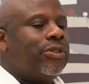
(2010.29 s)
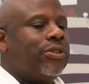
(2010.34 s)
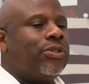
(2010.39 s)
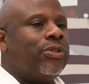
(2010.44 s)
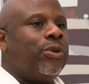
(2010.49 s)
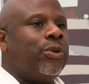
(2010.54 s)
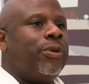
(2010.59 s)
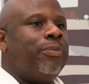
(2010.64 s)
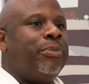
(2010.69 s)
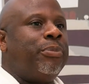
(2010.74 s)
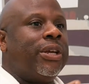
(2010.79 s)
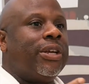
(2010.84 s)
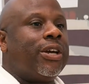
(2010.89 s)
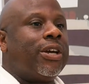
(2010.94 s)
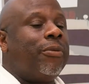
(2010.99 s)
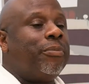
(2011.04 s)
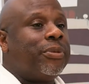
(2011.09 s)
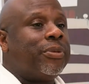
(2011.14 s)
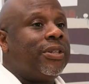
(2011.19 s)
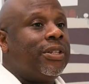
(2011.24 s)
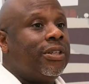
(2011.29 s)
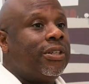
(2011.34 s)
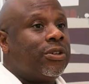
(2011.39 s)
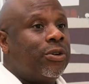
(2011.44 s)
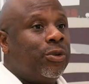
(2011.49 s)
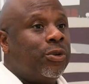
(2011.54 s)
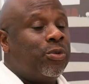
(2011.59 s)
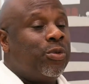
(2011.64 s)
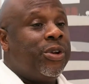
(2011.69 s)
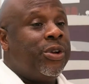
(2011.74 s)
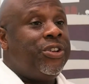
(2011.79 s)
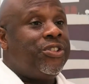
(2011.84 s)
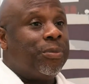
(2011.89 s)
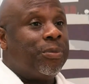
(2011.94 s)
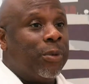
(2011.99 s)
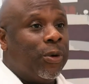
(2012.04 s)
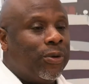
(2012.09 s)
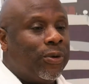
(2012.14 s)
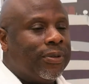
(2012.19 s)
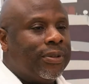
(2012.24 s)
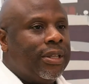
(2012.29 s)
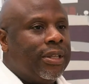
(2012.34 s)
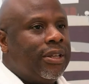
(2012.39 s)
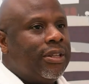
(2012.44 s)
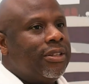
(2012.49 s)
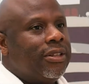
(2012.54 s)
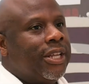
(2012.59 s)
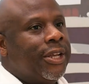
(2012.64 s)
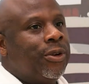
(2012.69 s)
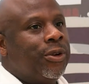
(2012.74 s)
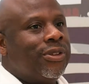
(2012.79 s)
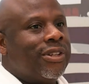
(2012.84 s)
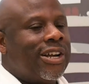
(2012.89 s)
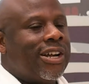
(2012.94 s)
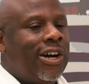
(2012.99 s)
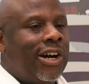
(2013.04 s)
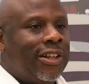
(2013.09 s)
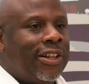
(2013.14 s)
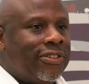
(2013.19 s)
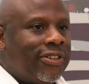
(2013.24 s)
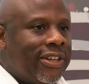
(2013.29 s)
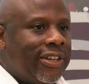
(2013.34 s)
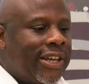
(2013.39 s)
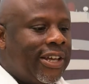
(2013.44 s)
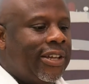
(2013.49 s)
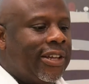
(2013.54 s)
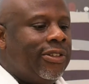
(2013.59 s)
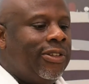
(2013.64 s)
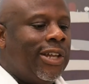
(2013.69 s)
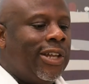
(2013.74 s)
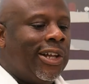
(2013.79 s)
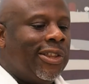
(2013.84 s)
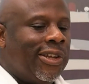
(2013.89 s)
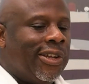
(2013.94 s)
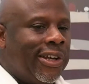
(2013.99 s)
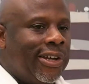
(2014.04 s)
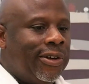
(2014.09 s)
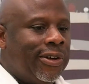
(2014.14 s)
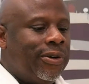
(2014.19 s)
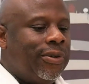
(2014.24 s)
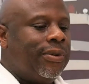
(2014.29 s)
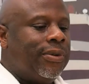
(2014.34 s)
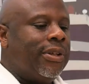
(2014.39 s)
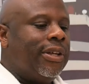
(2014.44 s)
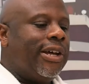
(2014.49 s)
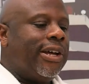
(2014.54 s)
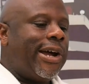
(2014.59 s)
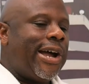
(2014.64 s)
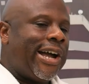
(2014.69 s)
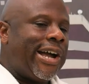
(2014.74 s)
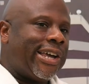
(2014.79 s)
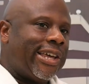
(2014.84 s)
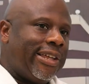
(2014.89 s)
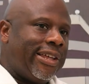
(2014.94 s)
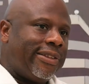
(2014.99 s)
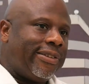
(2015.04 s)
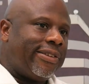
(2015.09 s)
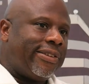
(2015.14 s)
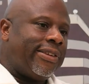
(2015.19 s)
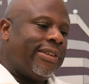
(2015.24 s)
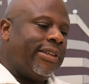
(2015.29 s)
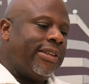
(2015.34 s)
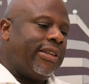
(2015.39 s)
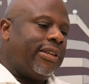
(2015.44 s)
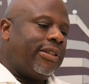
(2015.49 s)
So a big company called Richemont, they owned Cartier, Dunhill, Hackett.